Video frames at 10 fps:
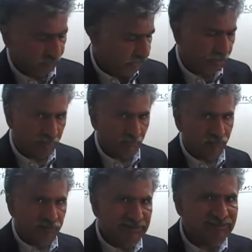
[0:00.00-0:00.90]
Here we have to
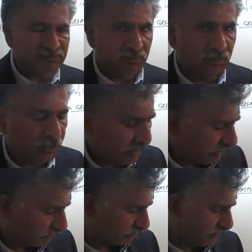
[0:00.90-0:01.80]
least to
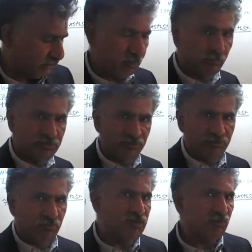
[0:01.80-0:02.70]
greatest which is
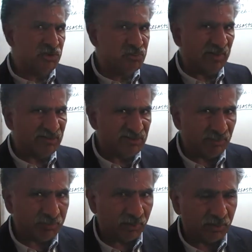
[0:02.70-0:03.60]
which which makes it
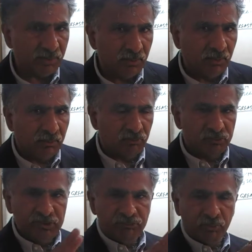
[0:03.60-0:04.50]
simpler because
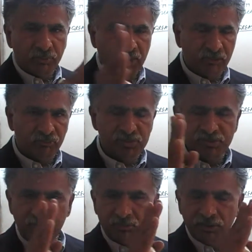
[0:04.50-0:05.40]
least to greatest we
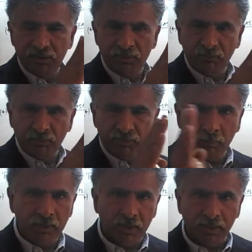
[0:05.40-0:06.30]
just have to think in terms of a
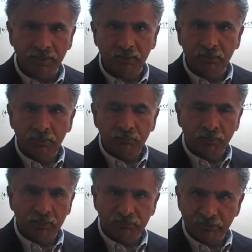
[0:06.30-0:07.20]
number line
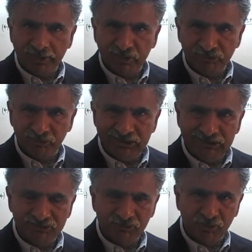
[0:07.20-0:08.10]
whereas the greatest to
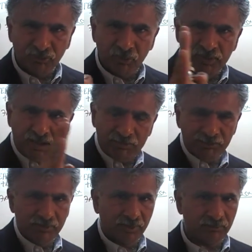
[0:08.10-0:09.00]
least you have to go in the
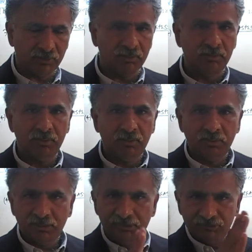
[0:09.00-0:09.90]
opposite direction
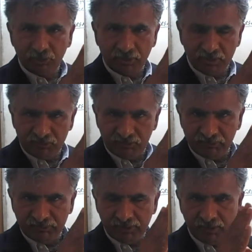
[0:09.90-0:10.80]
least to greatest is
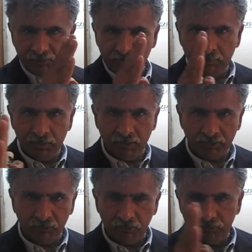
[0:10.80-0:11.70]
exactly how the number line
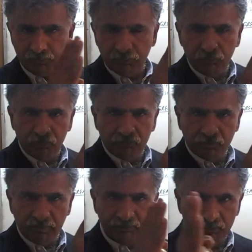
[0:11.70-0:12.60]
goes if you move from
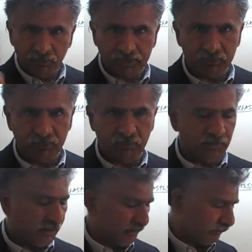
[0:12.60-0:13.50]
left to right on the number
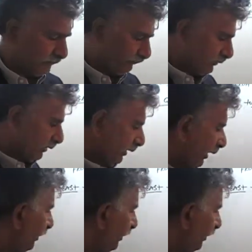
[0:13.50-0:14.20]
line and